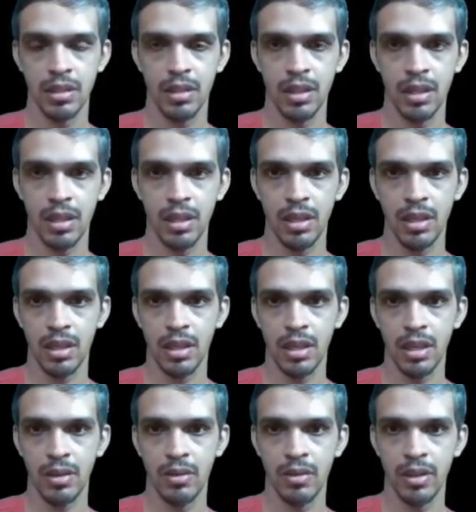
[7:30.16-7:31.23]
the
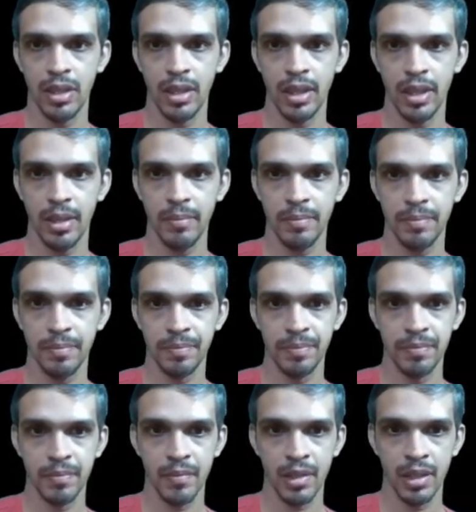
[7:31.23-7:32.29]
algorithm name.
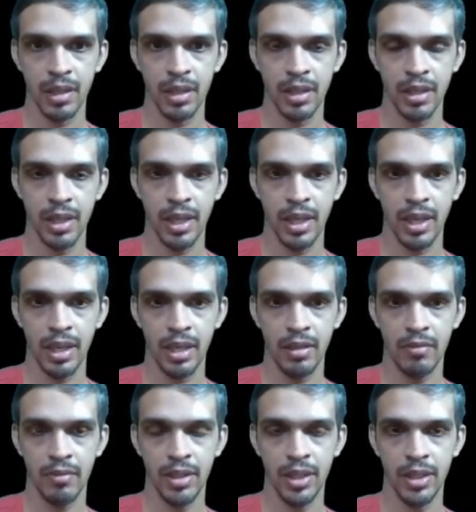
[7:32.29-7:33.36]

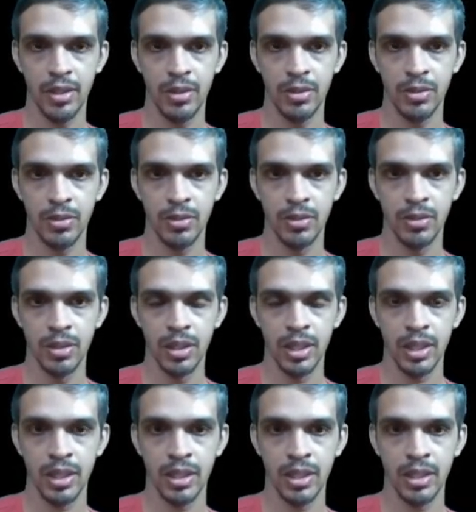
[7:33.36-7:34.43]
Then we need to
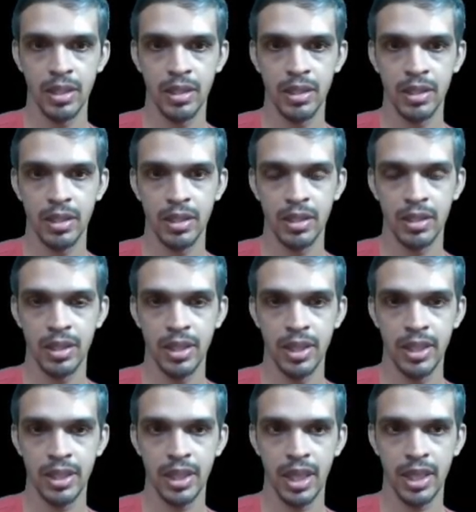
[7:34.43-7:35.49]

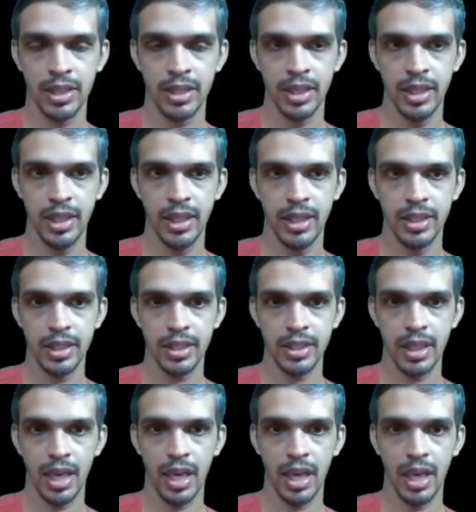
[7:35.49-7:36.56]
initialize the
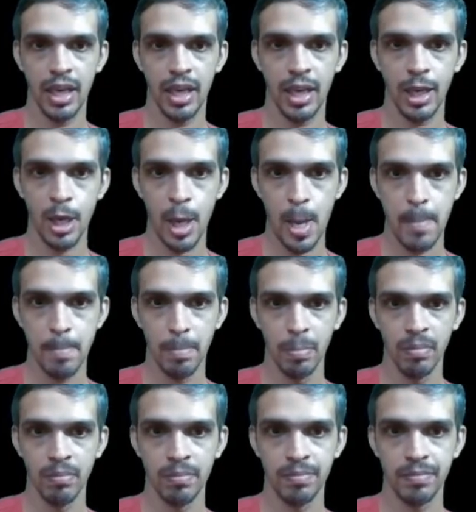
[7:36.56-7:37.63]
indices L and R.
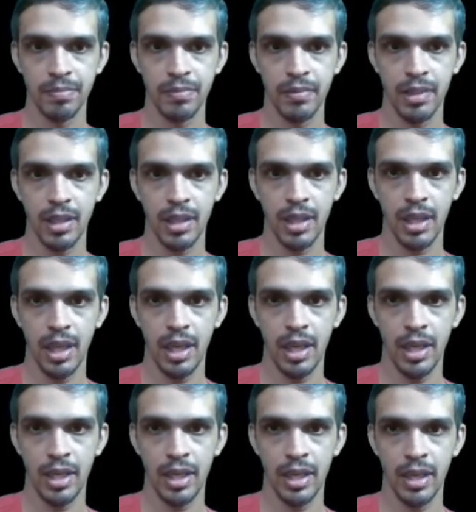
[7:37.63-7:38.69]

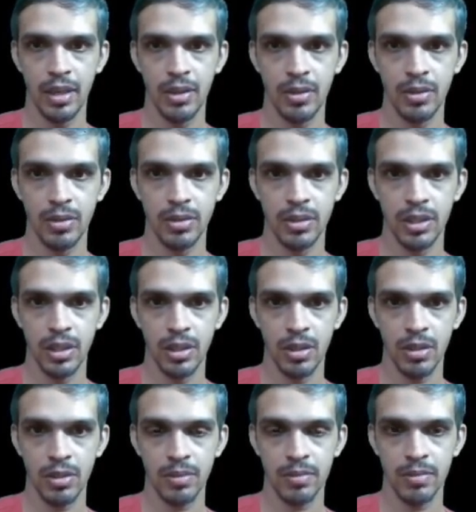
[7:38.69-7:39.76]
L equal to
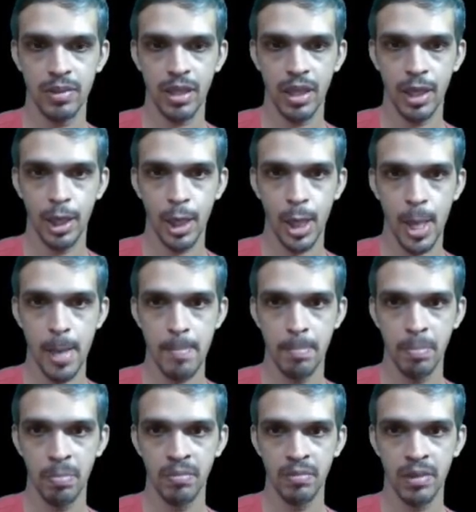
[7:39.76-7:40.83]
0 and
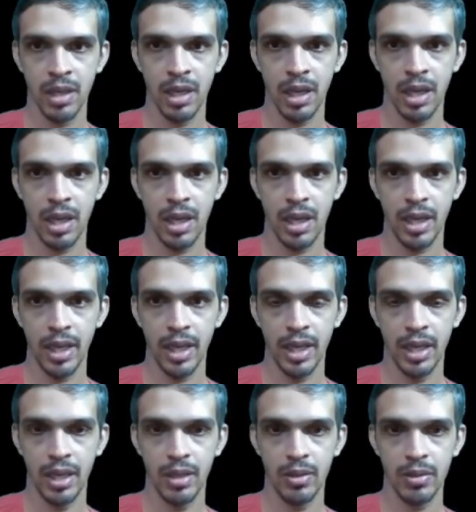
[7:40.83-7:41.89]

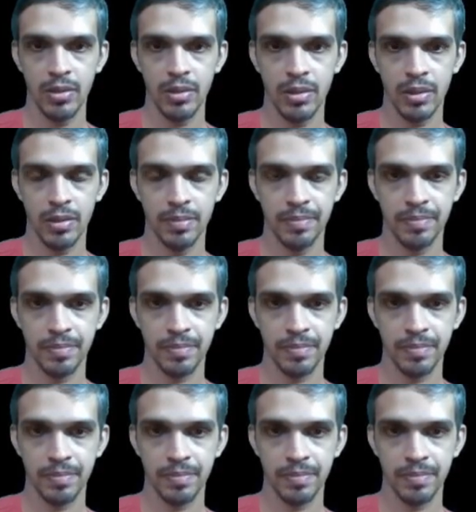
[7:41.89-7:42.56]
R equal to